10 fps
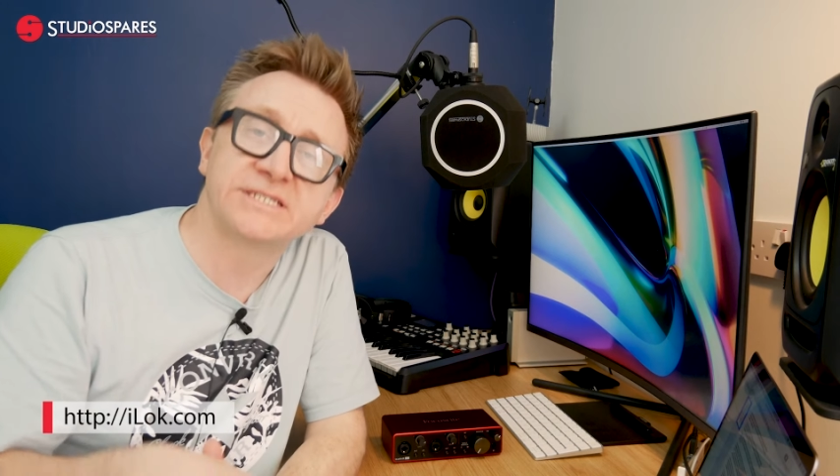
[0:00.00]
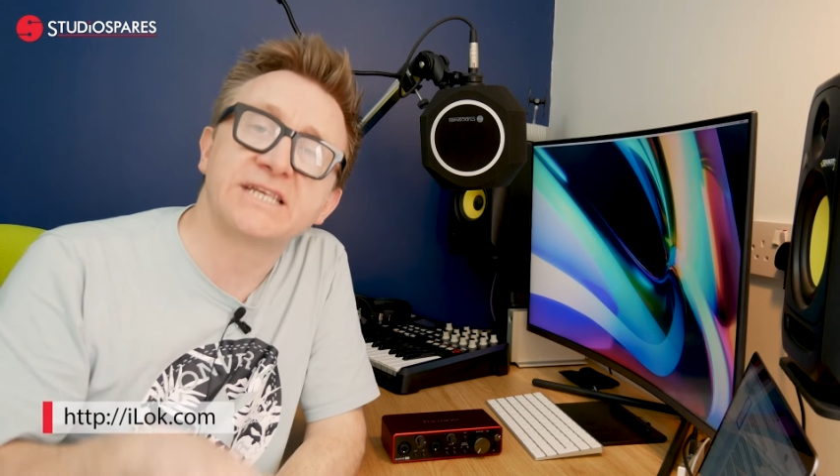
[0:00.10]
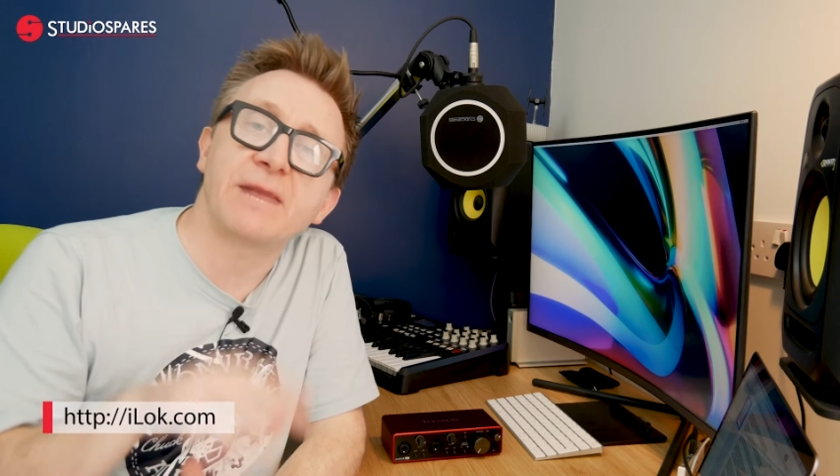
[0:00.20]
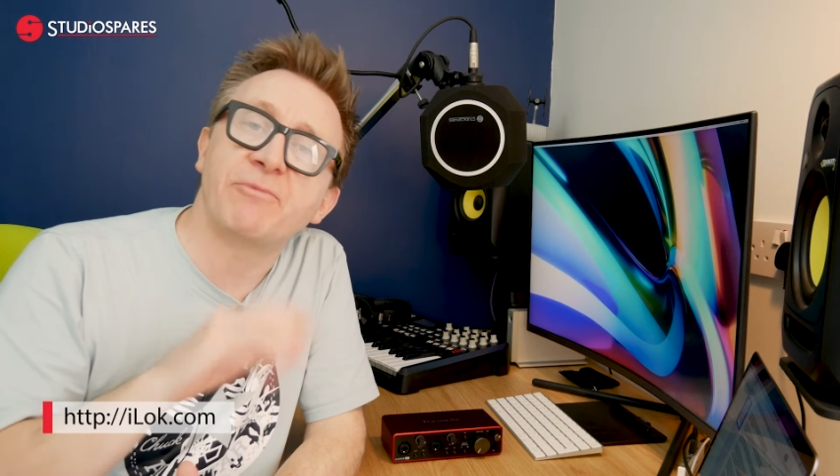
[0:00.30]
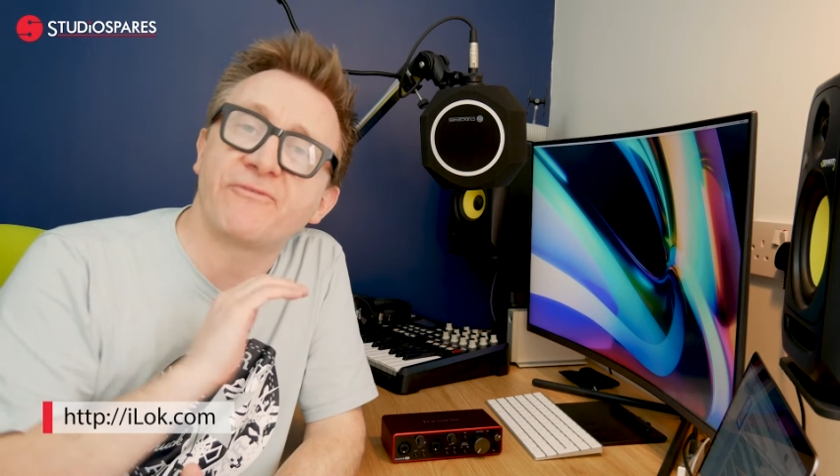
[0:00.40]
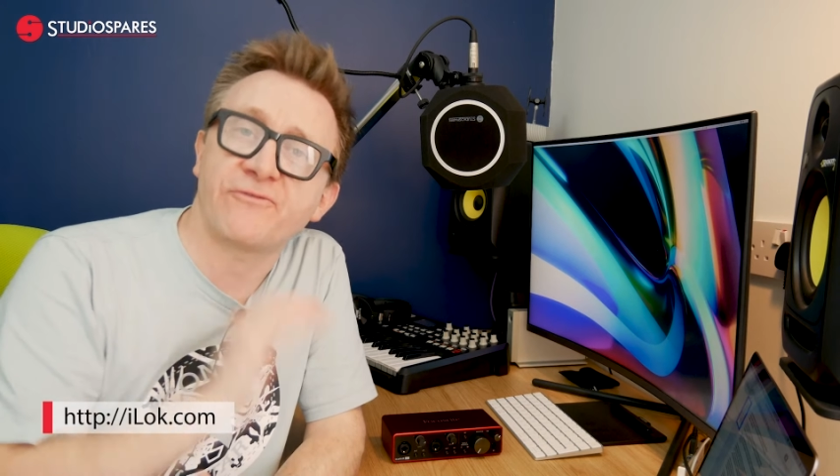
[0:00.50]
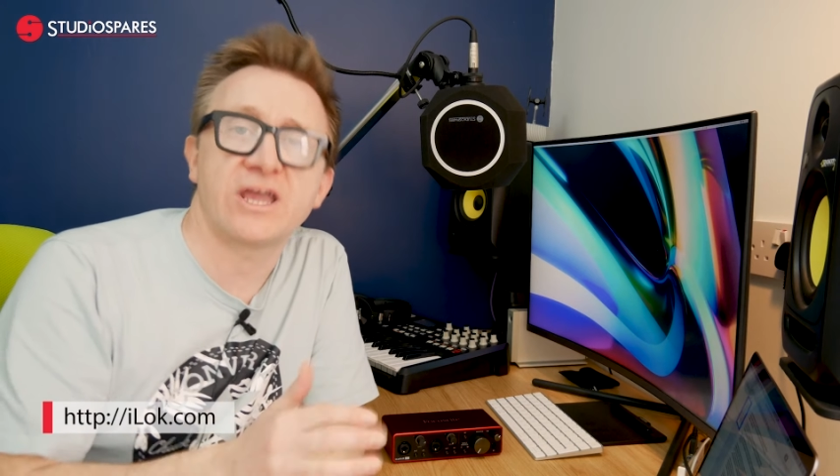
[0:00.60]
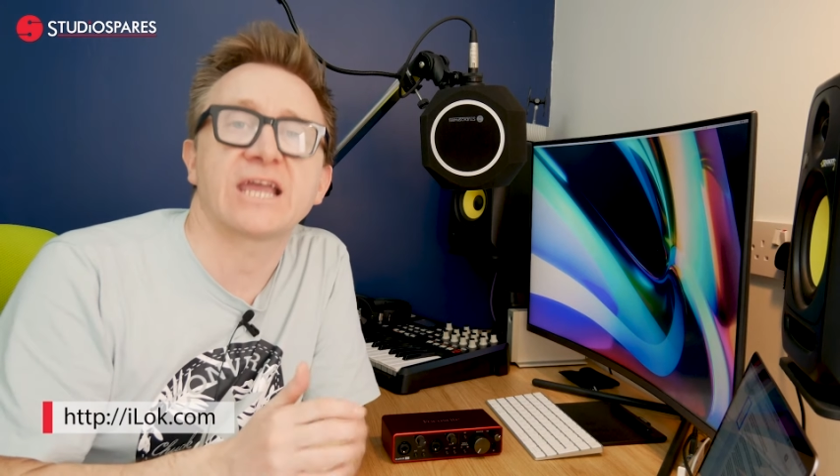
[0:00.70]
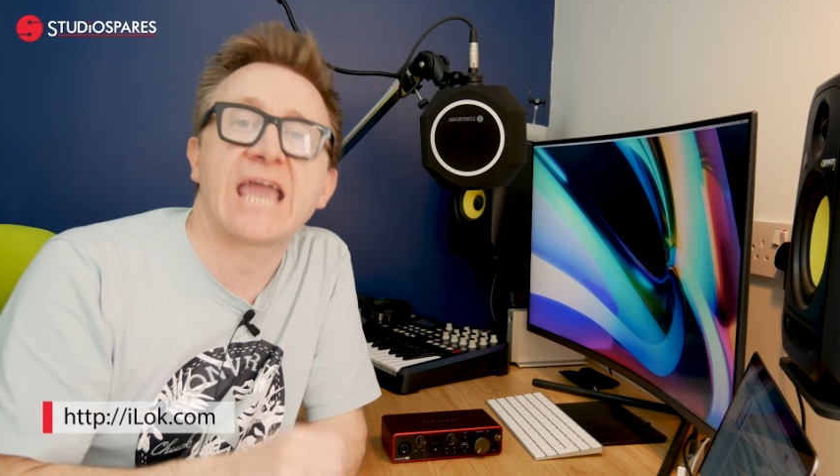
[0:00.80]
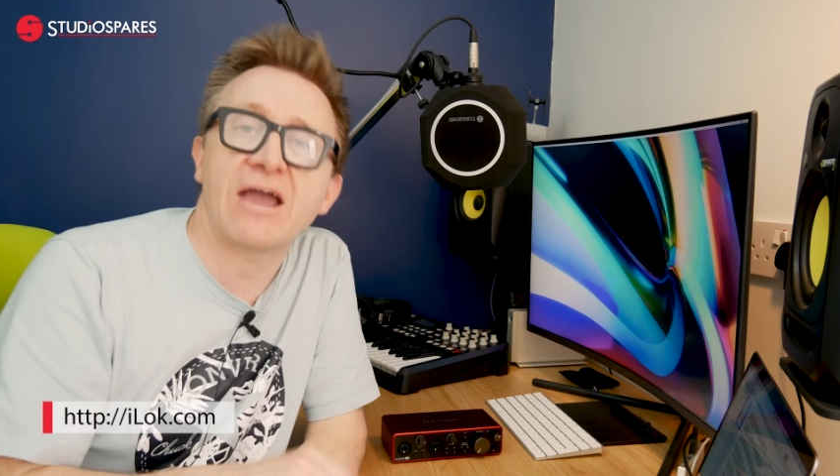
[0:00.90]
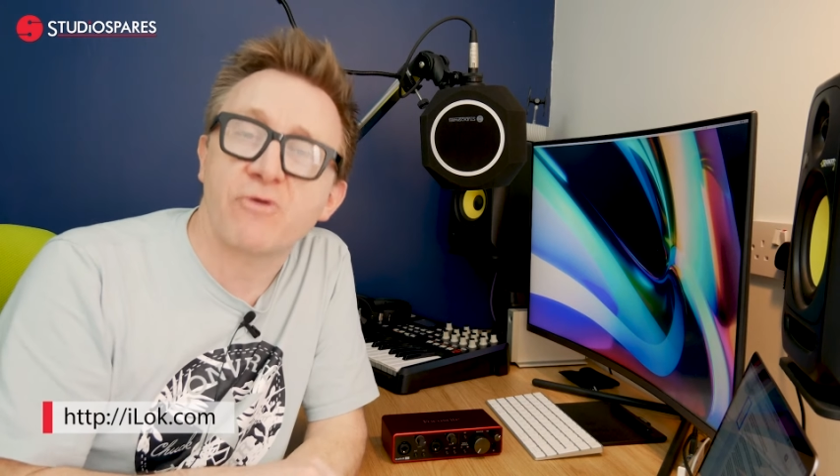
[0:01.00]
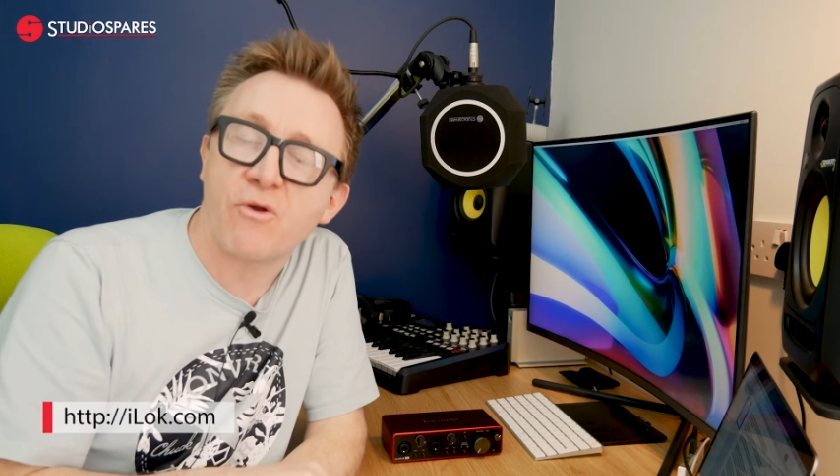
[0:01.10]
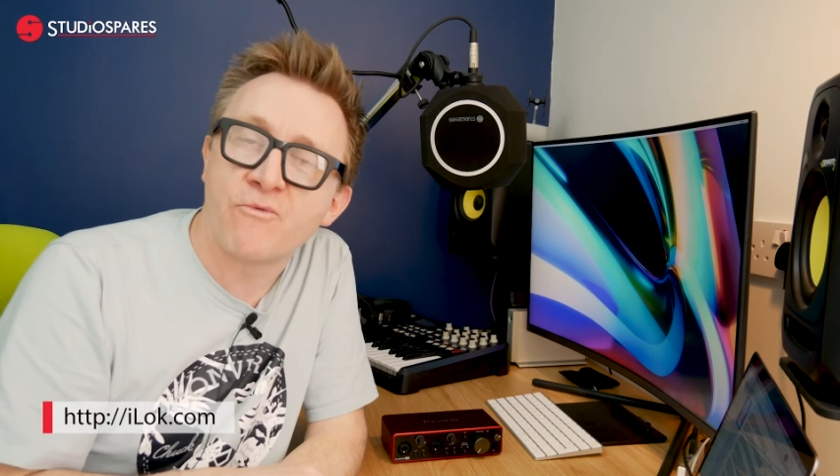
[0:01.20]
to set up a free account